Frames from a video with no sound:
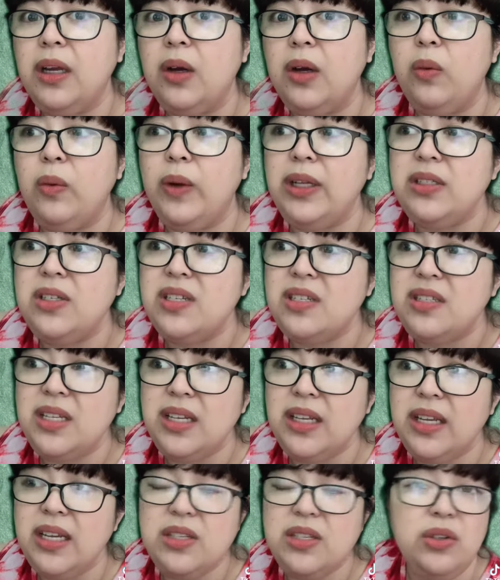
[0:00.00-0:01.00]
Well, just
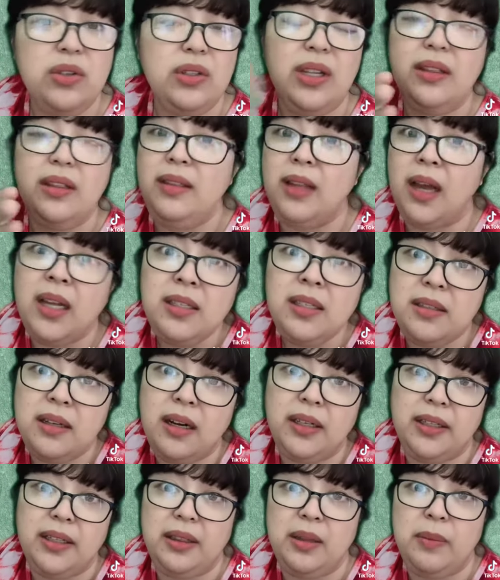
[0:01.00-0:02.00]
in case you did not
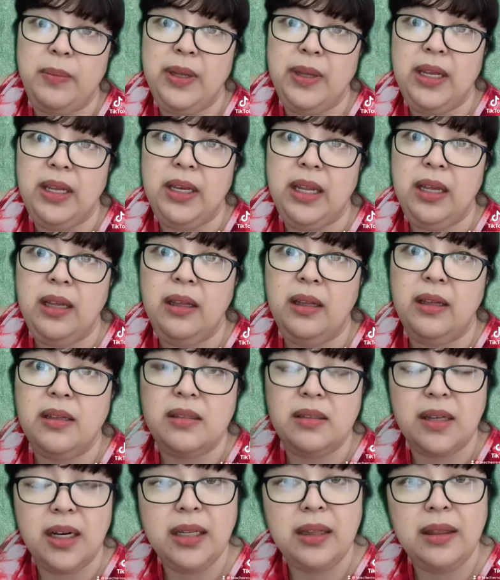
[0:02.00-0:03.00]
start at the beginning,
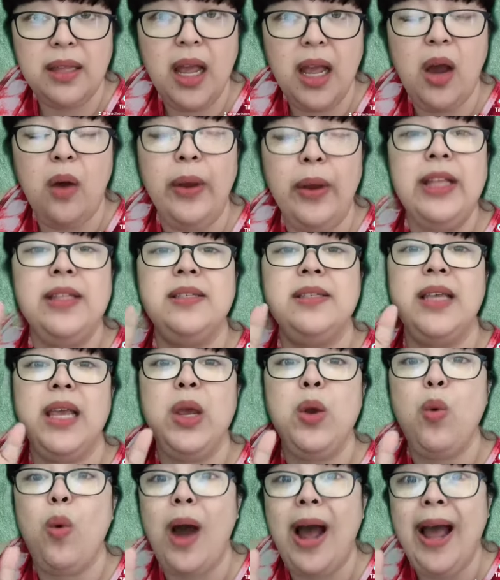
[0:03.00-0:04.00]
start now and
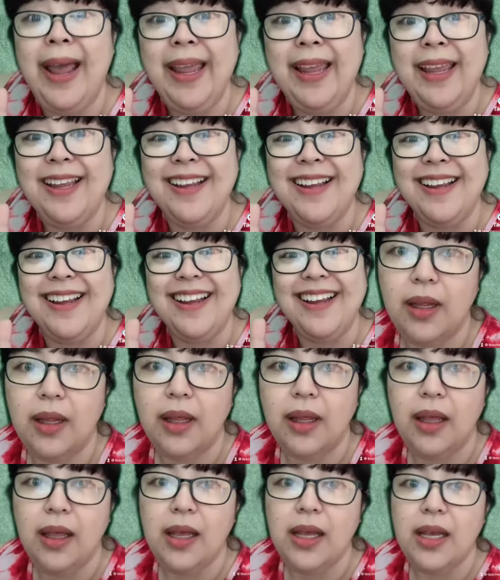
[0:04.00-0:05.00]
say why.
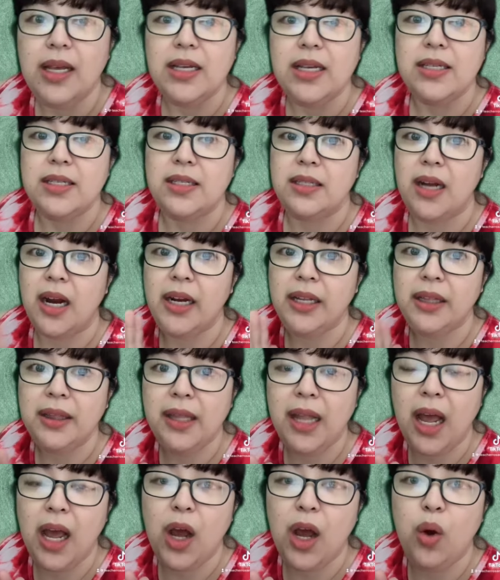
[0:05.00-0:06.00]
Start
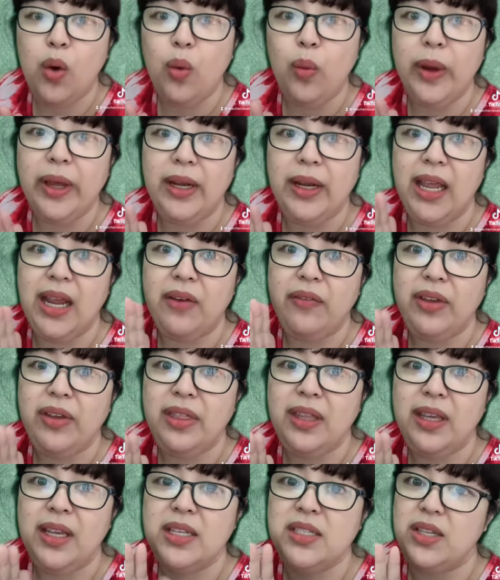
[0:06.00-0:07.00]
now when
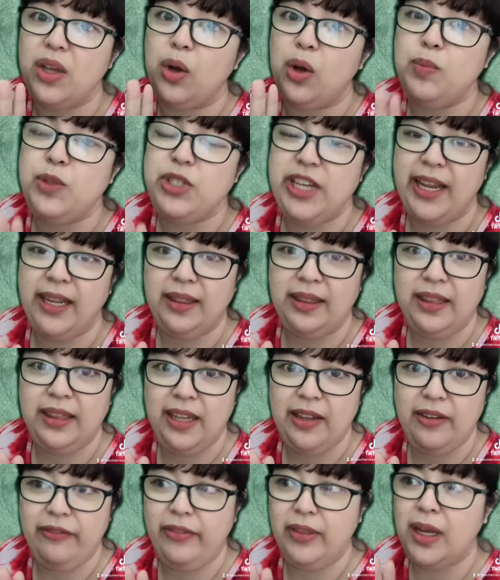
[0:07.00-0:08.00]
everything is
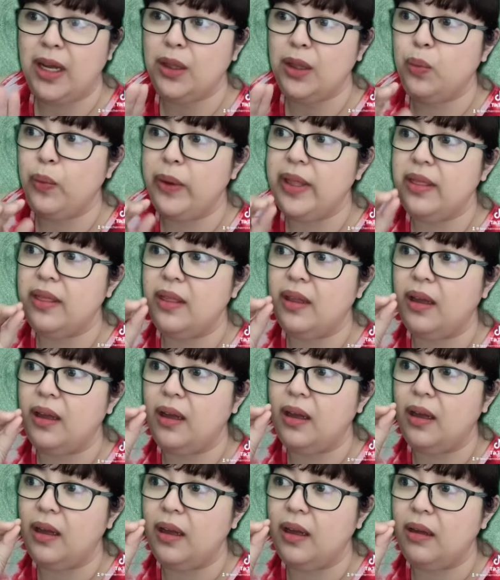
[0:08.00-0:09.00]
objective, not when
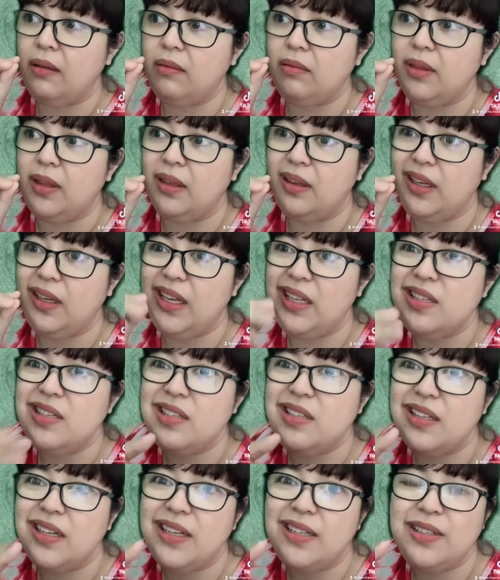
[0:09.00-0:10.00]
the the
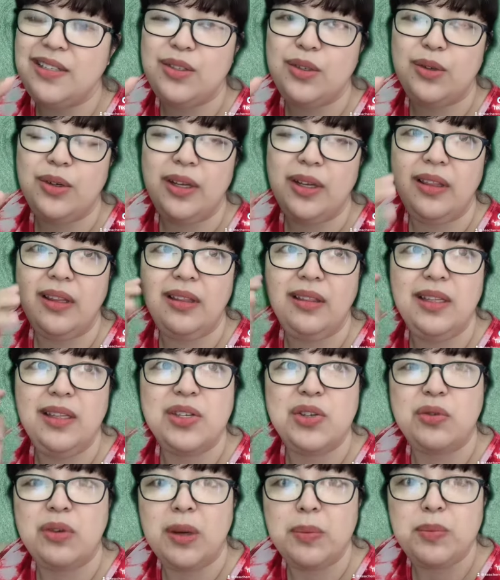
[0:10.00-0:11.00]
instance or the
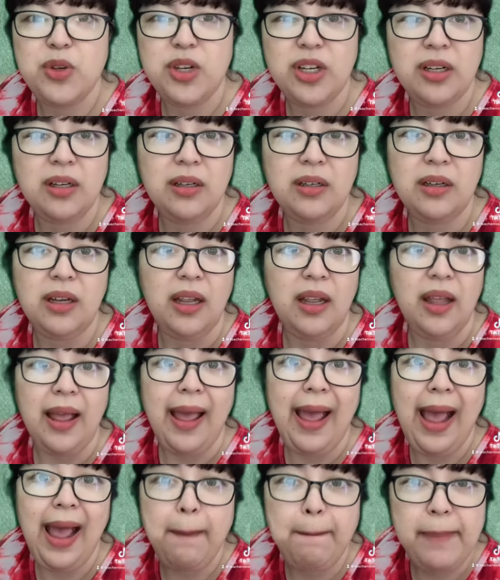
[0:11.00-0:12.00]
disruption
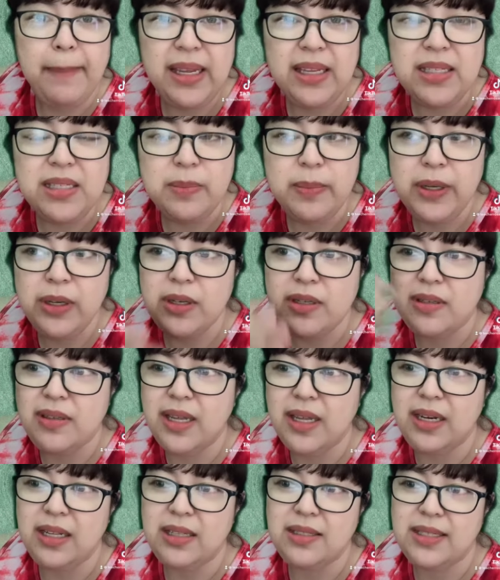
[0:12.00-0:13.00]
happens, because
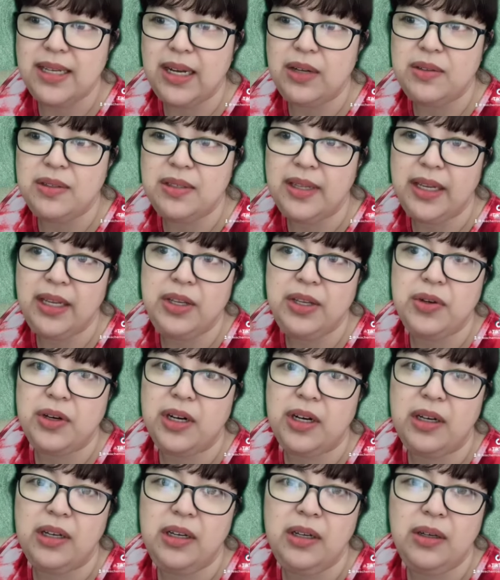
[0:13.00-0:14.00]
then it sounds like you
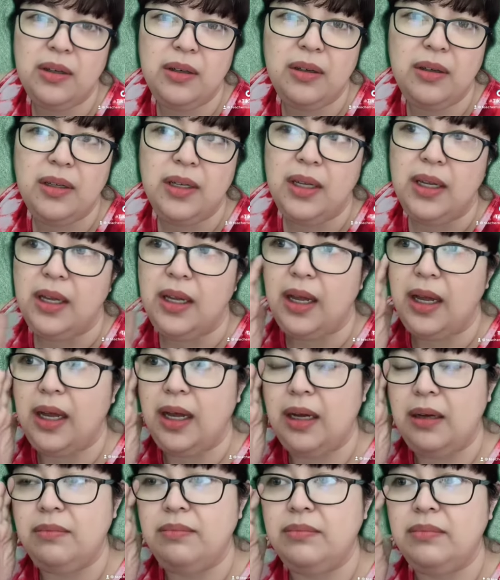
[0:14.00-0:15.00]
are, you know,
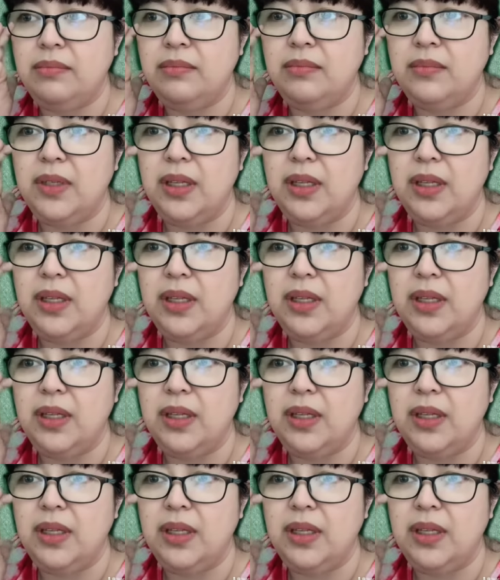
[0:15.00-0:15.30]
um,